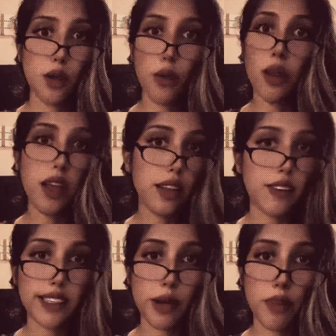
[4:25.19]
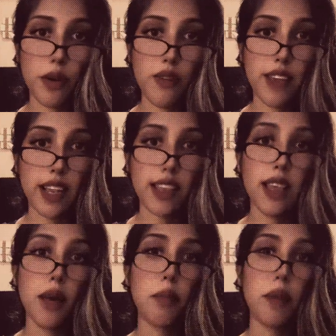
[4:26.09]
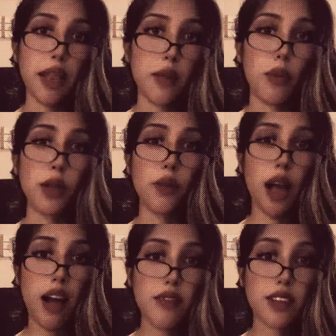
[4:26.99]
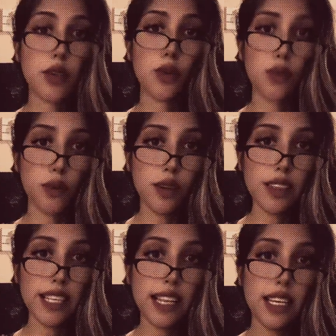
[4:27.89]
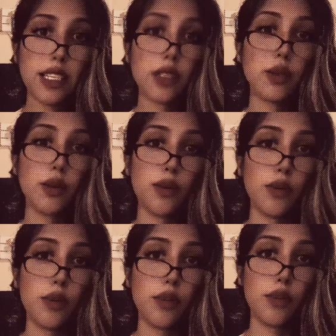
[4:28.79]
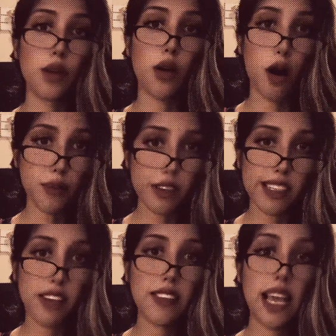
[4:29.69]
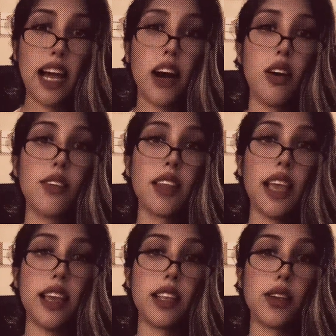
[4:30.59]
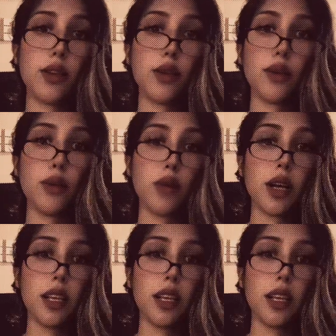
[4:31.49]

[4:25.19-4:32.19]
None of us are perfect, but when you have the tools to calm yourself down and to